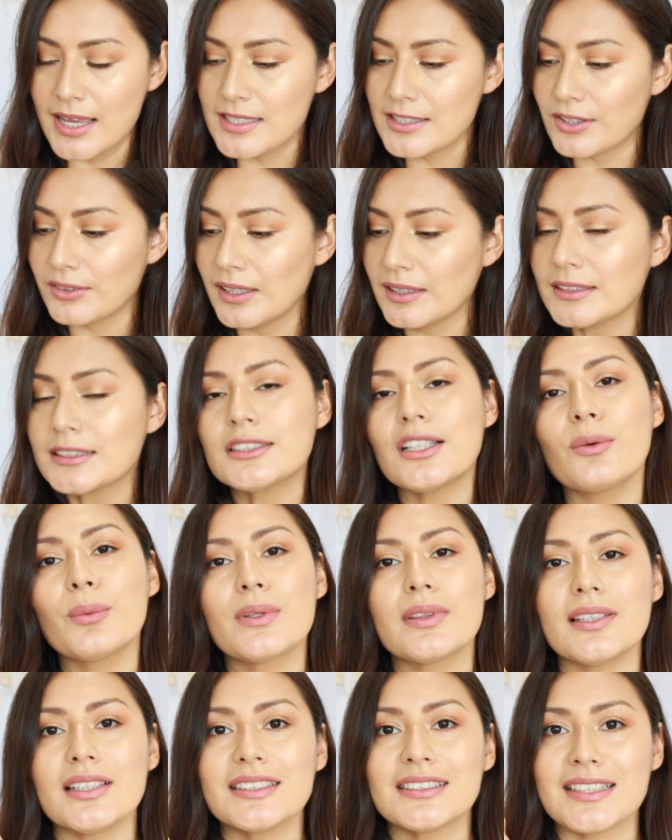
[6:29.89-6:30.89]
So let's start
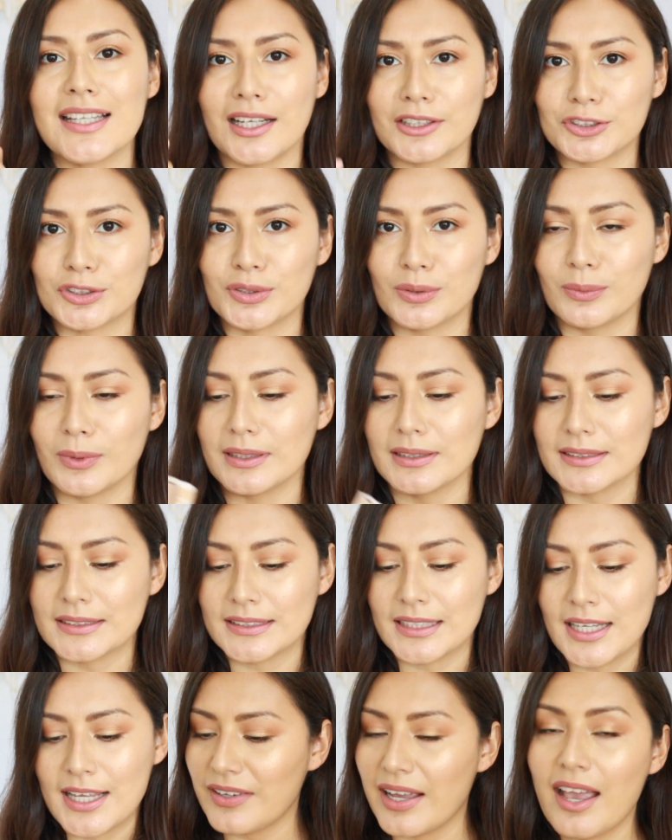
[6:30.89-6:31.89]
with these natural
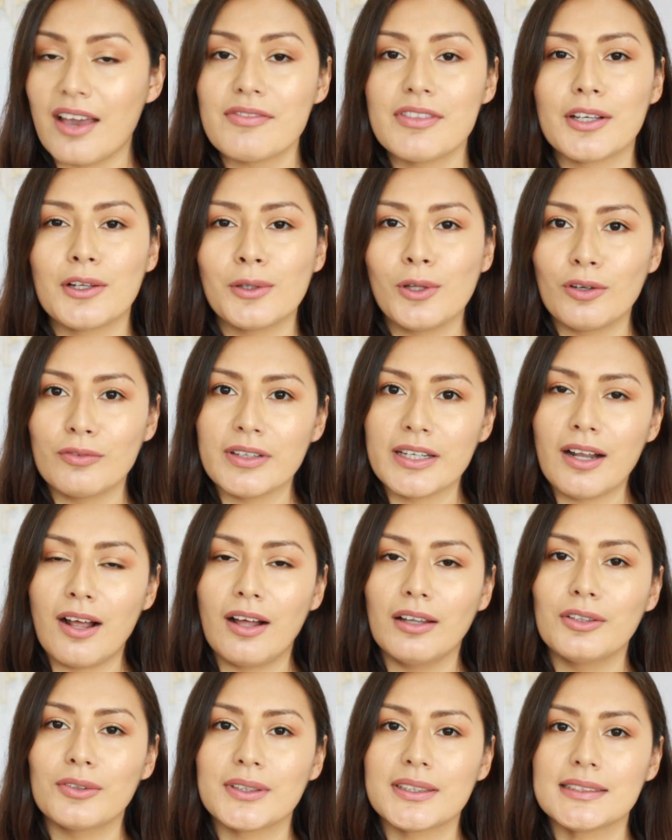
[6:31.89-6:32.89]
ones. I have the Clove and
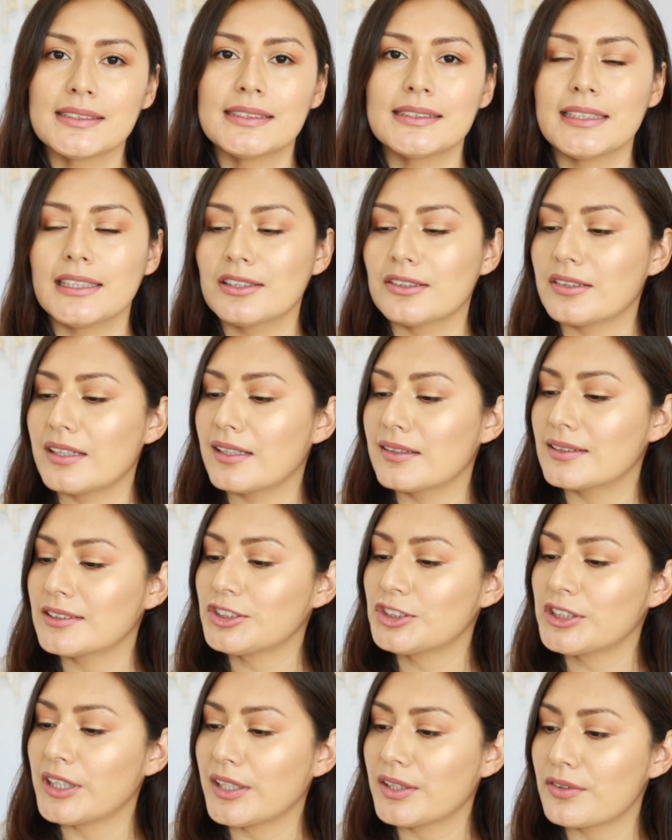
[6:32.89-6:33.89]
Hollow concealer in the
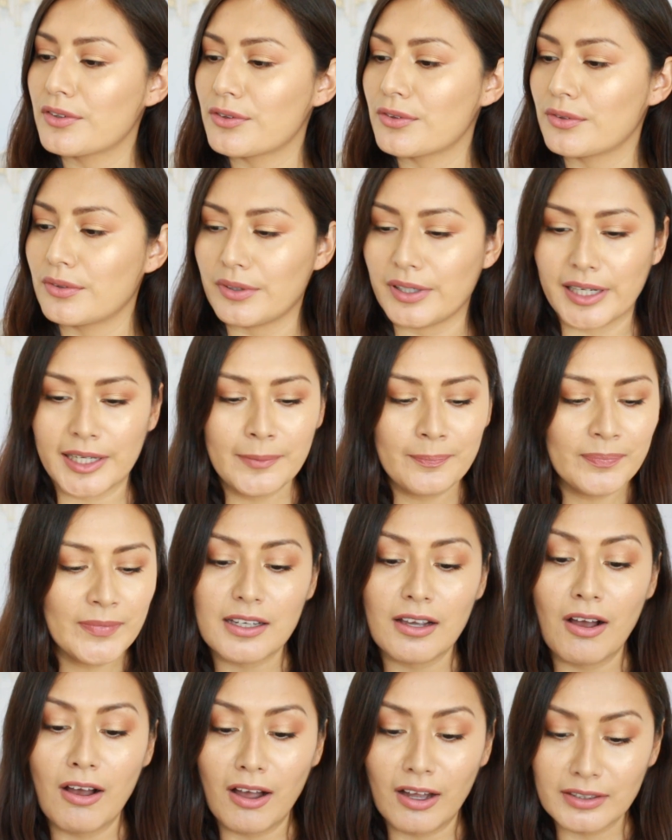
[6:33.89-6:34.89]
shade 3,
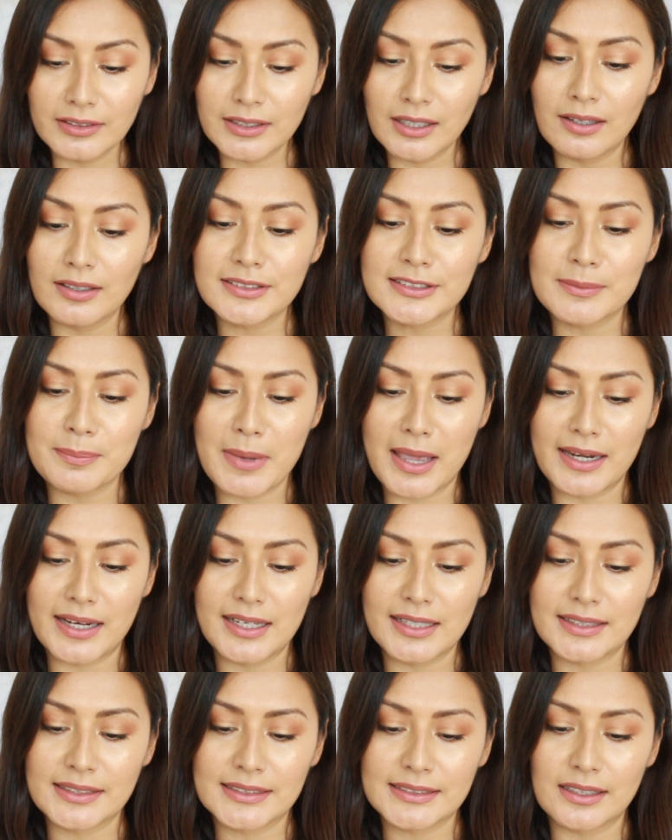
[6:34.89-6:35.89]
the Hon
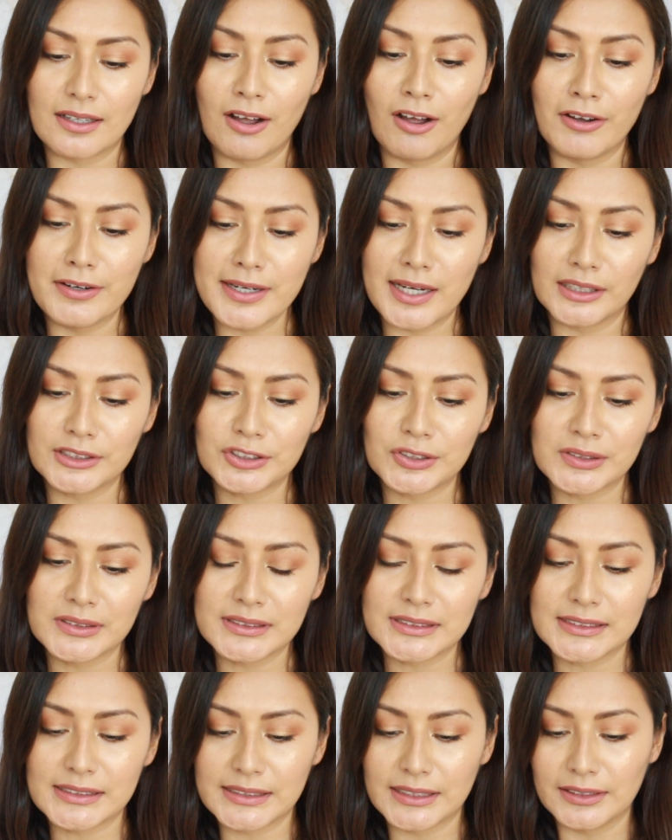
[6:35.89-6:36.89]
Cosmetics all natural
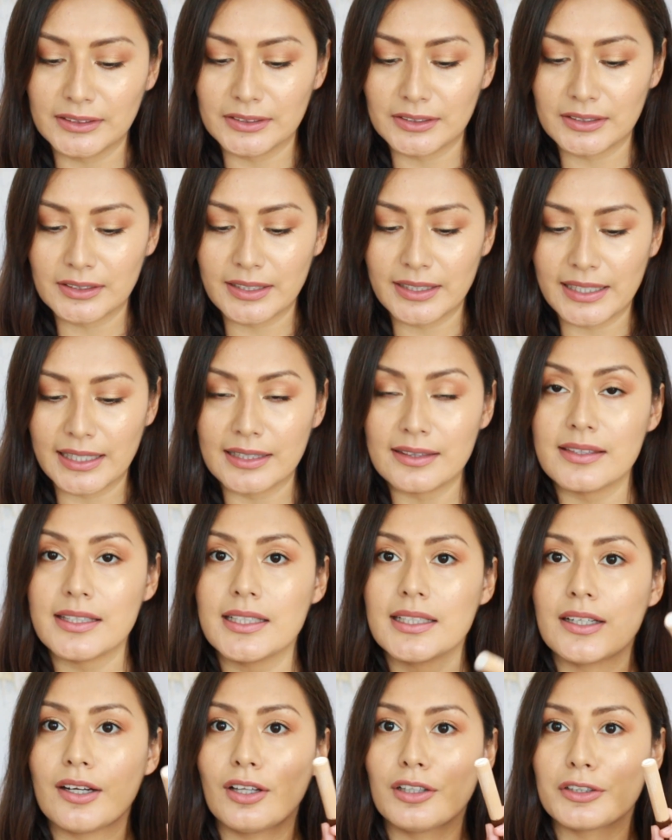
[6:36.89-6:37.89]
concealer in
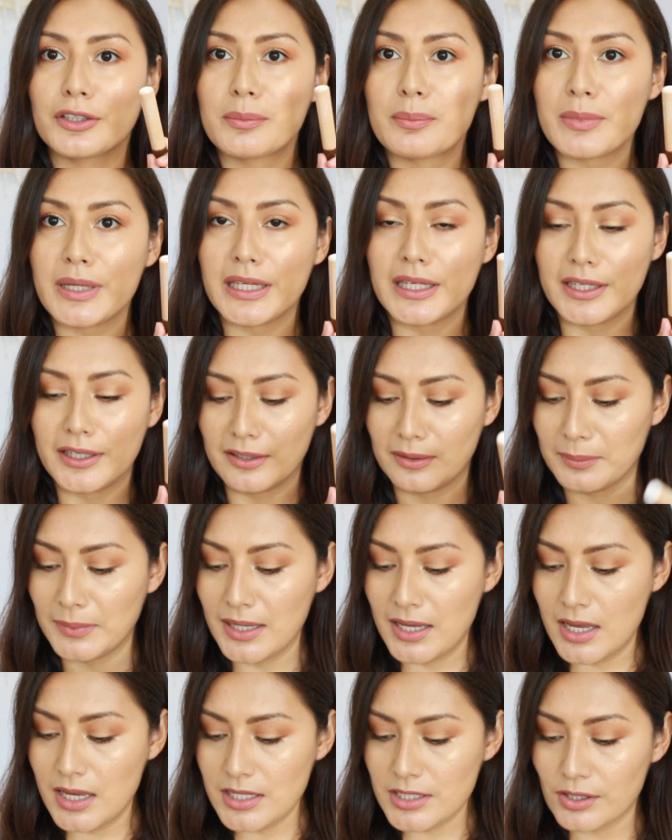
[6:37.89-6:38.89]
the color medium.
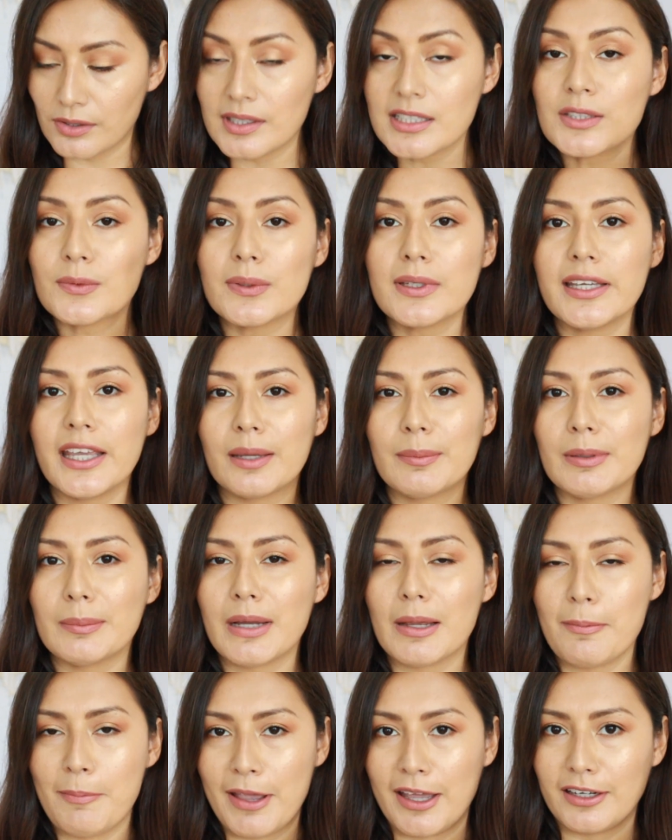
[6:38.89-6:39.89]
So this one came in
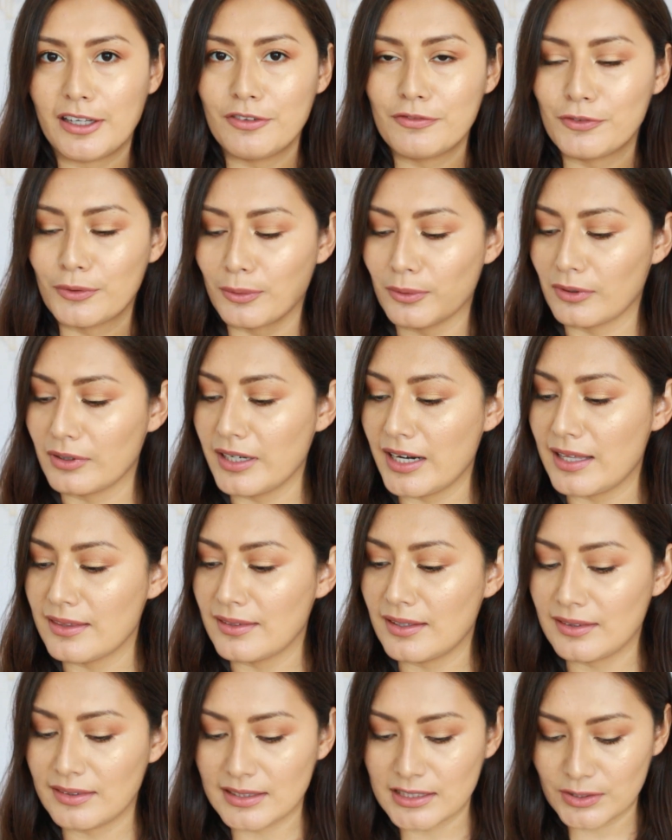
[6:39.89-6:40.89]
my Petit Vour,
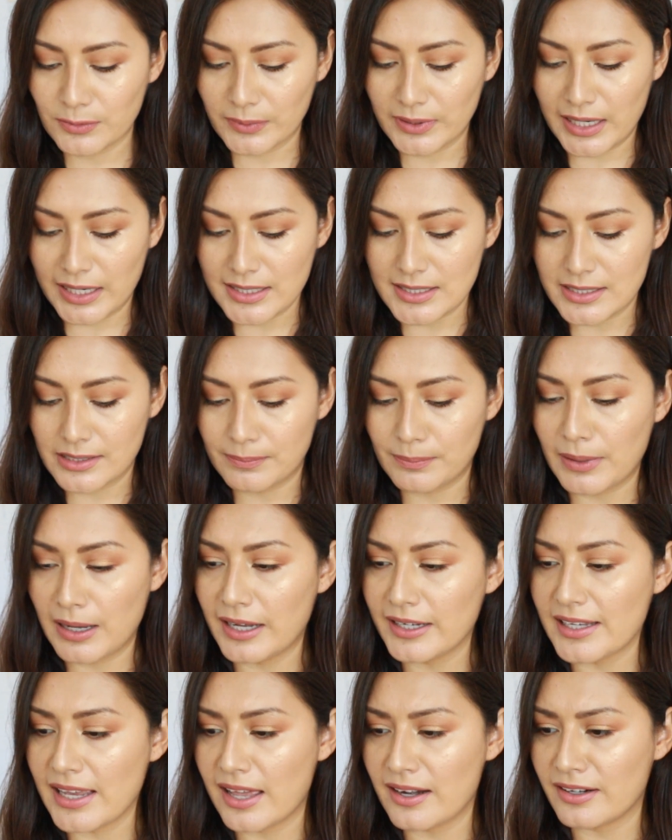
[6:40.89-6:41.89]
and then this one I did
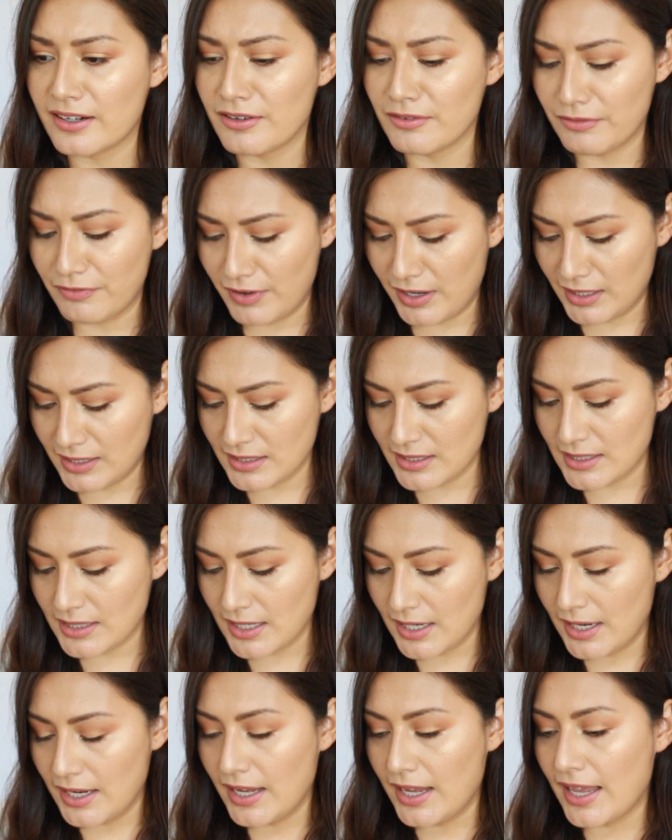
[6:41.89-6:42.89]
buy at an
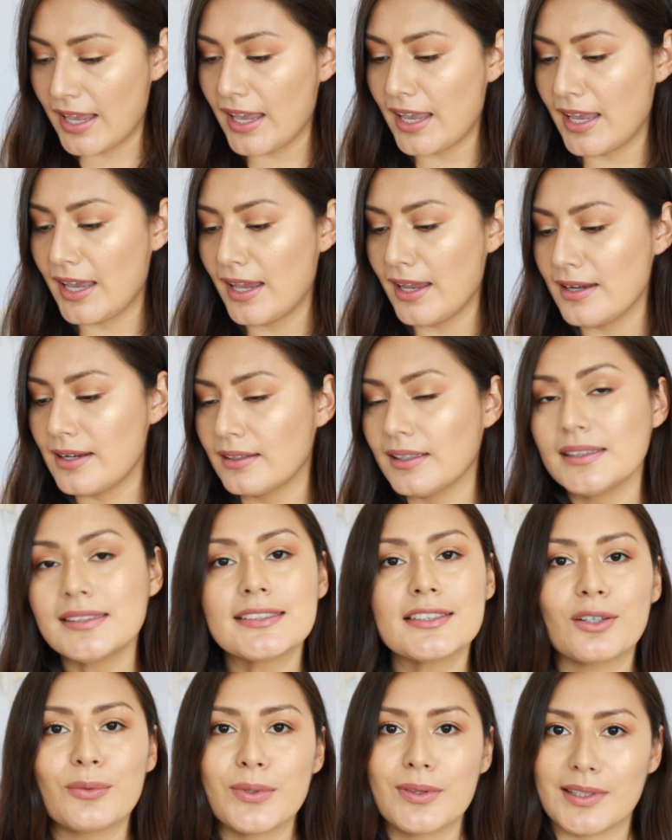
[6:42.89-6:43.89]
event. And let's
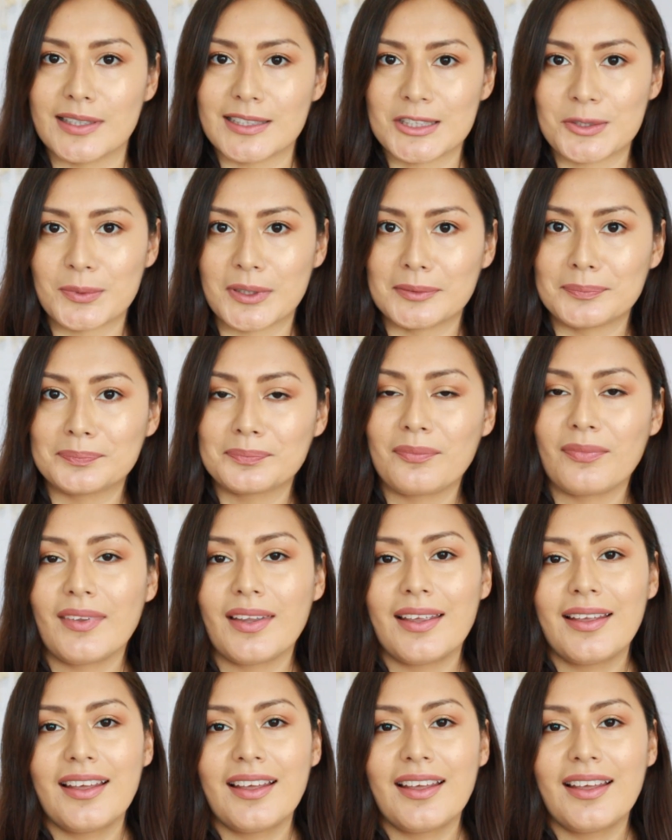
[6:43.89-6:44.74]
start with this one.